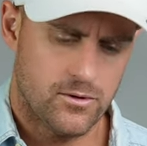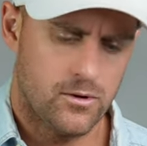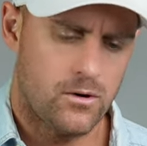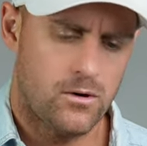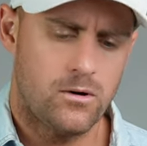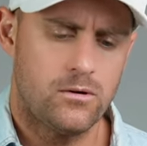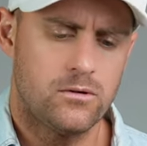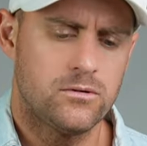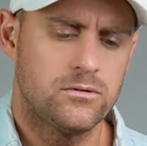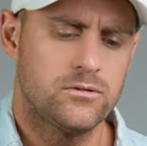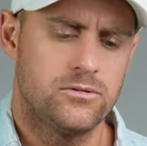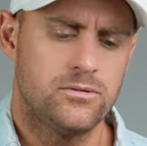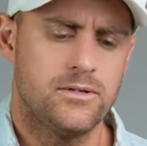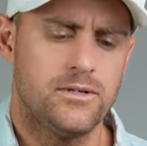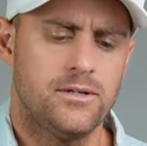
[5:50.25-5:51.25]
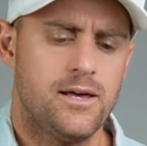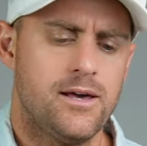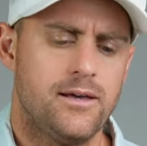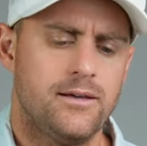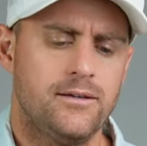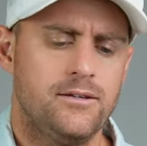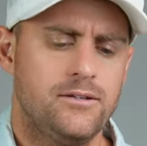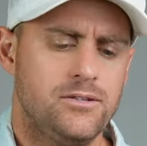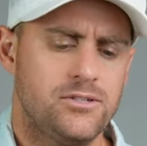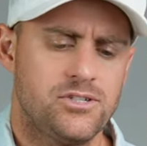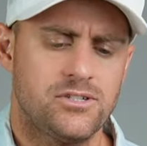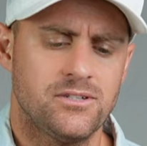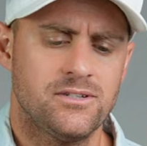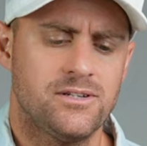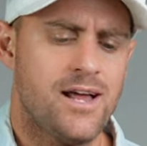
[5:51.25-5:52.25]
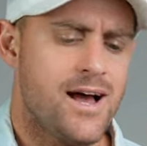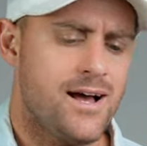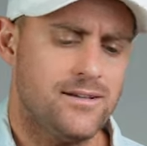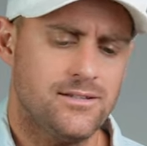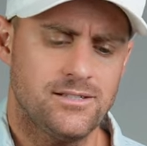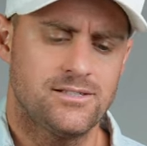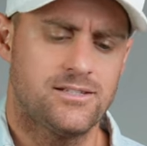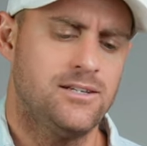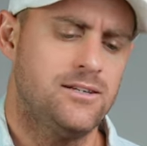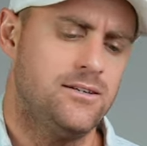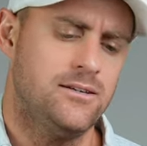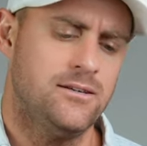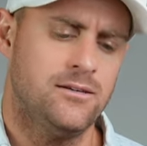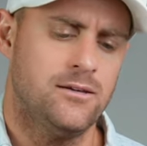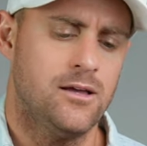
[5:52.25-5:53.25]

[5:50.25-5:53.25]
all creation I sing